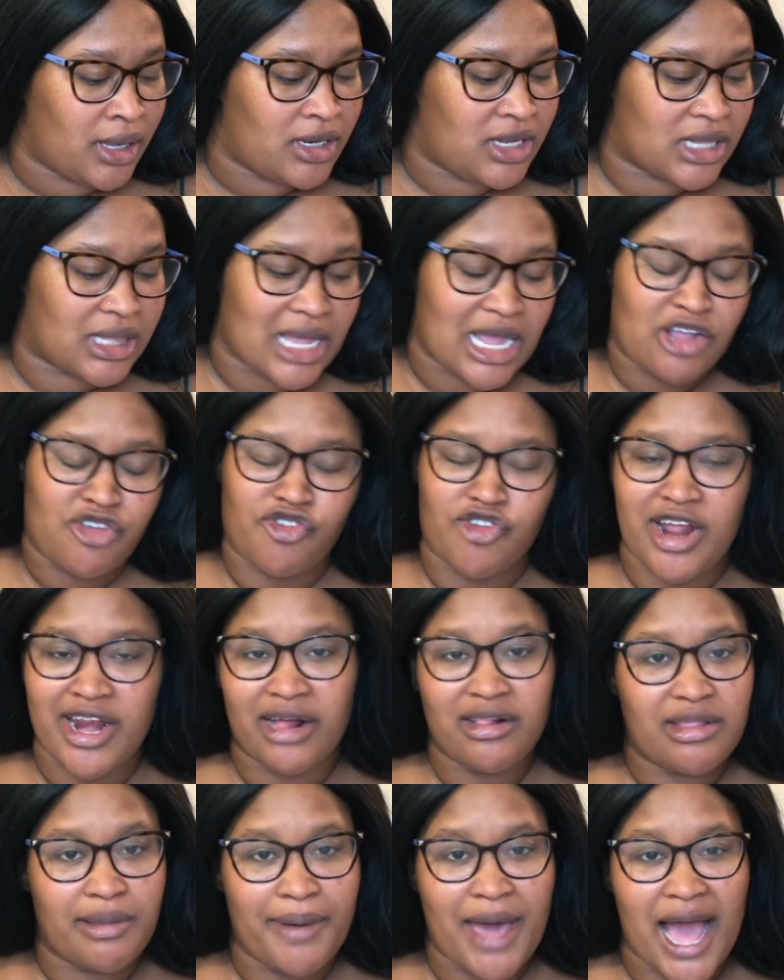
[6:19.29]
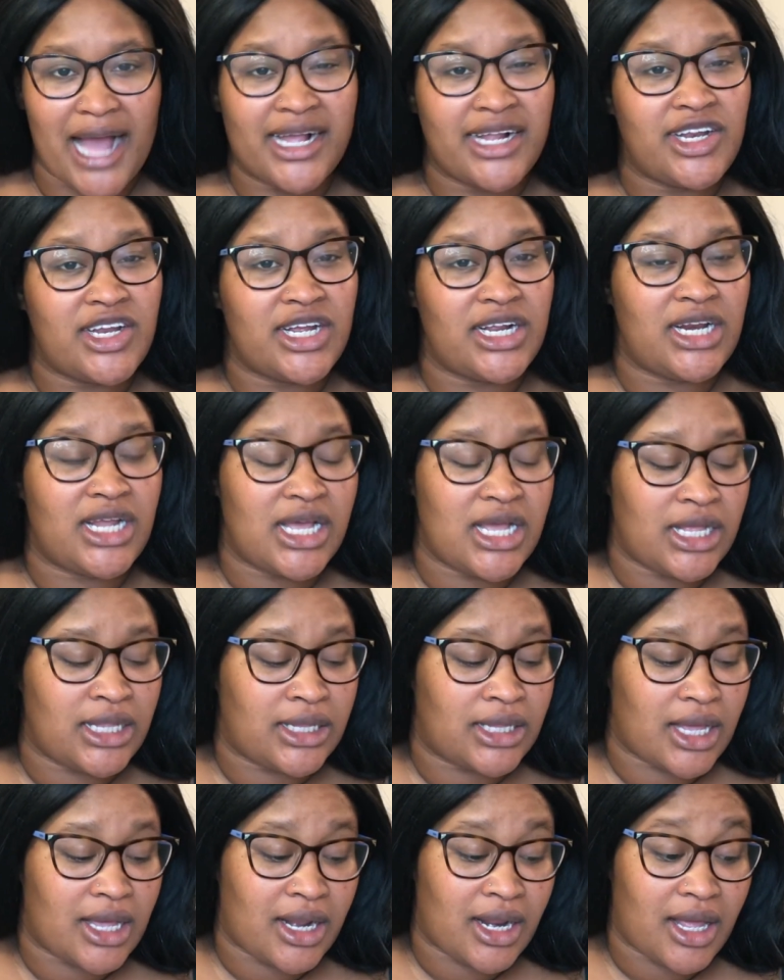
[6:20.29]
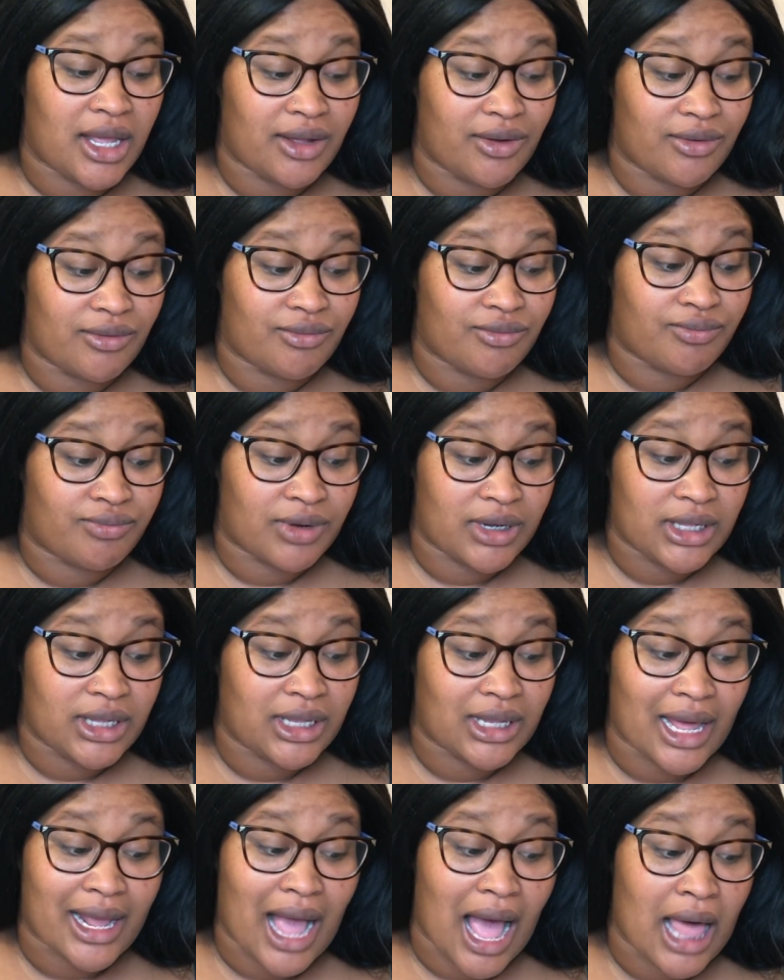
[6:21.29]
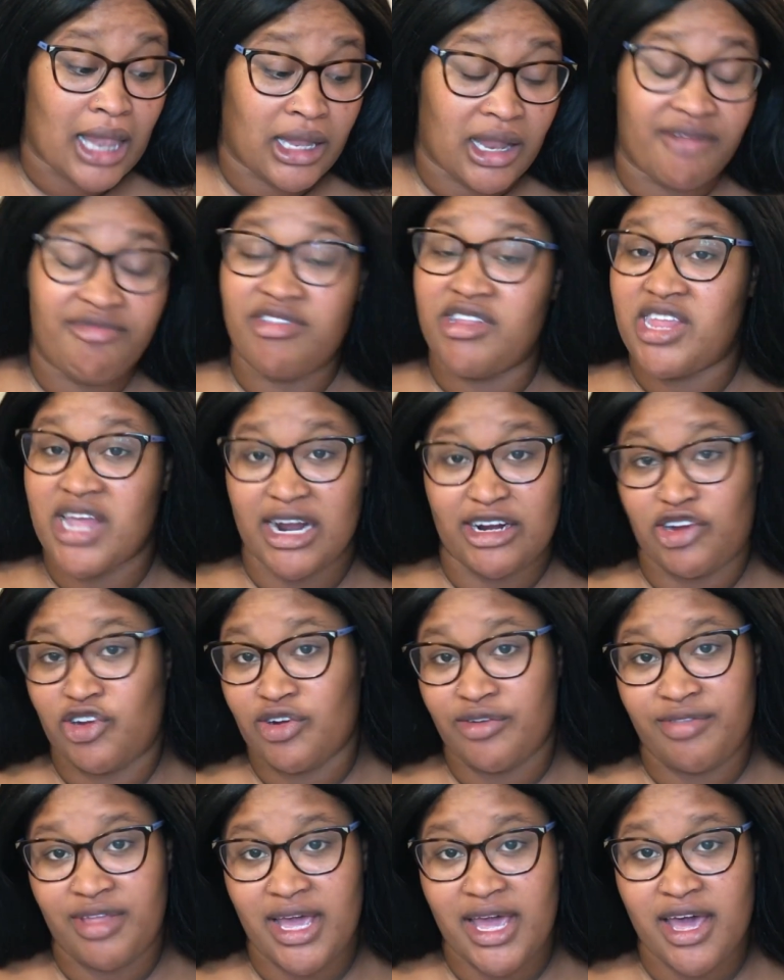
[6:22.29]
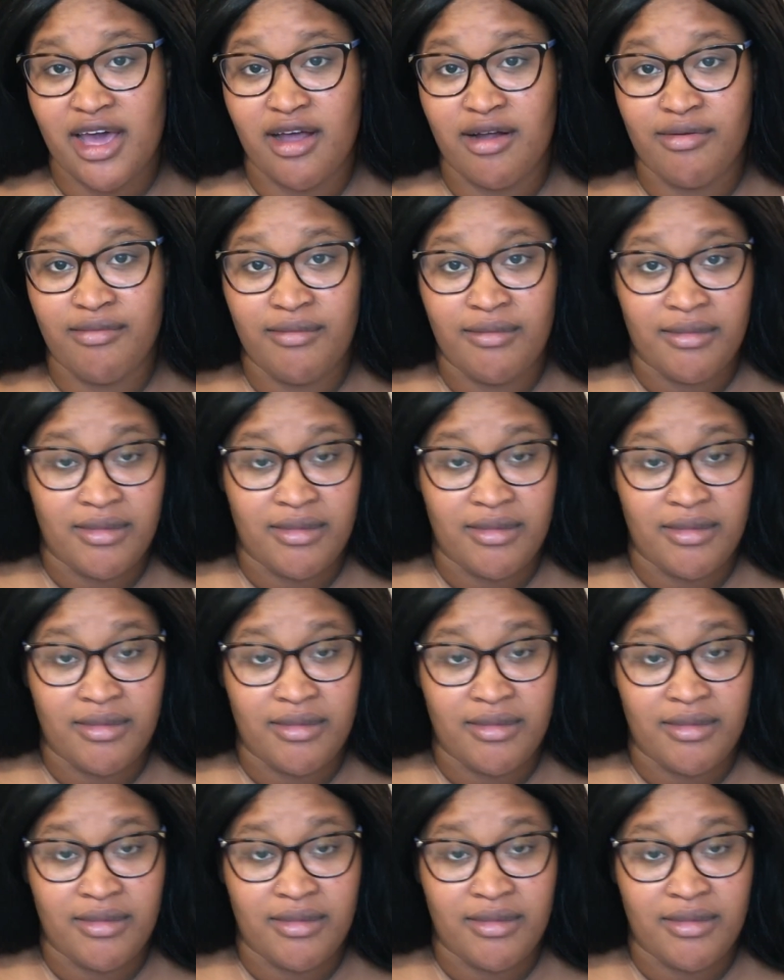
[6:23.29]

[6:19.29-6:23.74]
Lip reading: just like straight off the packaging, is it really, like, I love the texture of the hair.